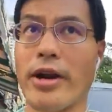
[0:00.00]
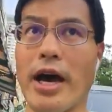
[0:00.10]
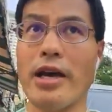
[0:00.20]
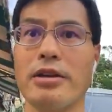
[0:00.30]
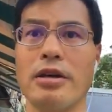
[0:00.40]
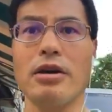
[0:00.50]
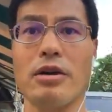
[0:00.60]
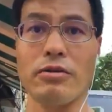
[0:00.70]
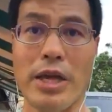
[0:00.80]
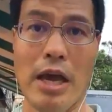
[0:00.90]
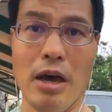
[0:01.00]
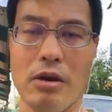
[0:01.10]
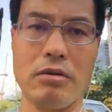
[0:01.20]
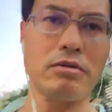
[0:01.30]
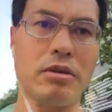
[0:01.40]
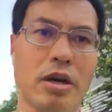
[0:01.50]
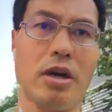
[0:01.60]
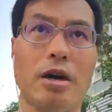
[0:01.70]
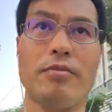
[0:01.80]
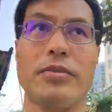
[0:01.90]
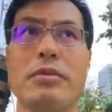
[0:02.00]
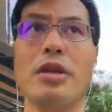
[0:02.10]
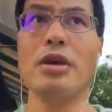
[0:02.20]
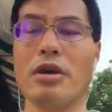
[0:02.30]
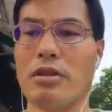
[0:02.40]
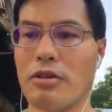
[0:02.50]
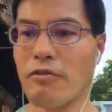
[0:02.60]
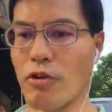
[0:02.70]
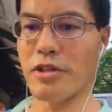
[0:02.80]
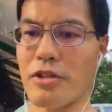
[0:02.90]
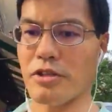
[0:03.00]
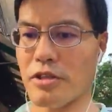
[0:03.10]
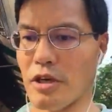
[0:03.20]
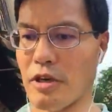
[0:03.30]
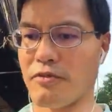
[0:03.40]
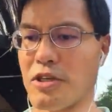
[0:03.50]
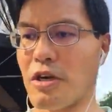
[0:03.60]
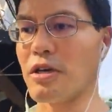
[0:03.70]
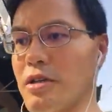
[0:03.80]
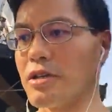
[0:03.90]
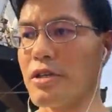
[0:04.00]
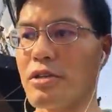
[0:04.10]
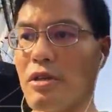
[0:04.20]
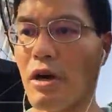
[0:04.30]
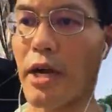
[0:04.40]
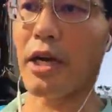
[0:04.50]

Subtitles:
what I know now, the forces of darkness are